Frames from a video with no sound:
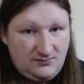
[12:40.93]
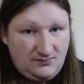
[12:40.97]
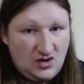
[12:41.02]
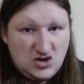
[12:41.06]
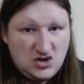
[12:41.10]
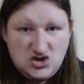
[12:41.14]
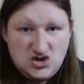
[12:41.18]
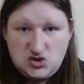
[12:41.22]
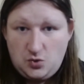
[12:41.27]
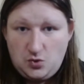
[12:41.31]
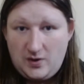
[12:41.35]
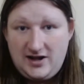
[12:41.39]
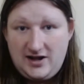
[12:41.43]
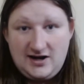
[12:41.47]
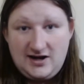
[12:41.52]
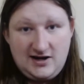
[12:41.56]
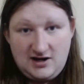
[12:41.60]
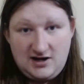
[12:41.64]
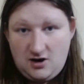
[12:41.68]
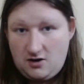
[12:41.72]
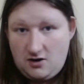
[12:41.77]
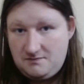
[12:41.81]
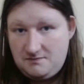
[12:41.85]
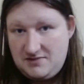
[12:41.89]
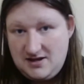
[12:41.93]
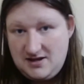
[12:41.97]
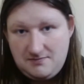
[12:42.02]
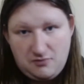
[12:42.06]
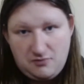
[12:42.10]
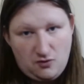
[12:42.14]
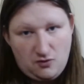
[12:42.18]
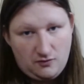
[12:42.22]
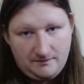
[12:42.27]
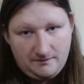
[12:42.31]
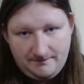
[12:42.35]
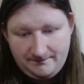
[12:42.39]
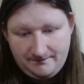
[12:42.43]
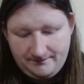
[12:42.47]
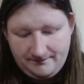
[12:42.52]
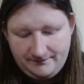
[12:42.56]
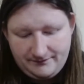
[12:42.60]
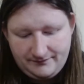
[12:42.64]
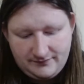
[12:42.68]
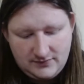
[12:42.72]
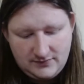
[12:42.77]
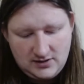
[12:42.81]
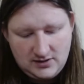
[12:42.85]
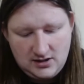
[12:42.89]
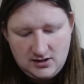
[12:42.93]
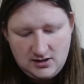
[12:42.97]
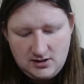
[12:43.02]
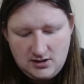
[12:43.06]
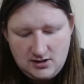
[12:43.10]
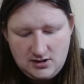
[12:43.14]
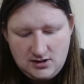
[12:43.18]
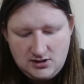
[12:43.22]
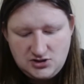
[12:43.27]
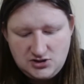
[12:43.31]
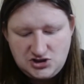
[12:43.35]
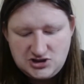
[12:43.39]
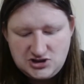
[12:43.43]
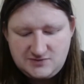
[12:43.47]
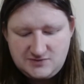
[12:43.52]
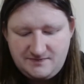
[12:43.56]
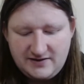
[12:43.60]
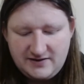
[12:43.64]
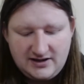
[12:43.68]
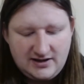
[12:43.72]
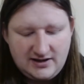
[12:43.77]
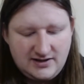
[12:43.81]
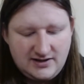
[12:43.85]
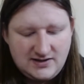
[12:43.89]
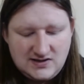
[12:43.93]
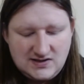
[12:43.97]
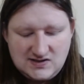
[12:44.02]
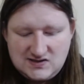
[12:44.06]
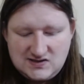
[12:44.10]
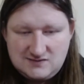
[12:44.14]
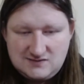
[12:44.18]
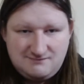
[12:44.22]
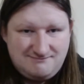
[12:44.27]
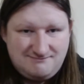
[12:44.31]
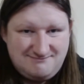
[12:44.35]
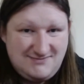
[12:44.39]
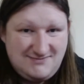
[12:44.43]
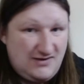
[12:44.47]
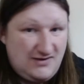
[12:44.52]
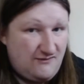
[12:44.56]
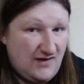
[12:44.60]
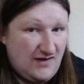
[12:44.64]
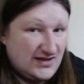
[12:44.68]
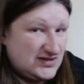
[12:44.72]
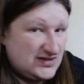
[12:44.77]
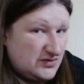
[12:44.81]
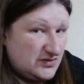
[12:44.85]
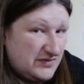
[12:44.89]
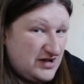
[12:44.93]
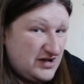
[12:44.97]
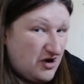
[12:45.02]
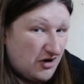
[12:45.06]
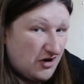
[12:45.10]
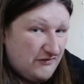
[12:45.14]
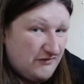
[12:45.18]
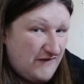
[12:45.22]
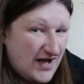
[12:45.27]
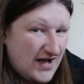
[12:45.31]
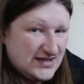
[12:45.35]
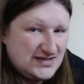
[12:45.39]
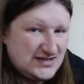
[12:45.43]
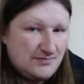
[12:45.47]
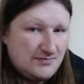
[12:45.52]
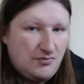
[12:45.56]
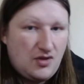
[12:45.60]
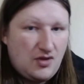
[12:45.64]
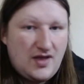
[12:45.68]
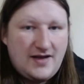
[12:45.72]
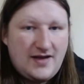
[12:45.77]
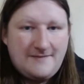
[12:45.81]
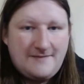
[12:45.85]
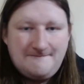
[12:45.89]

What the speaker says: swinging in on people, just because you've got so many artifacts in play.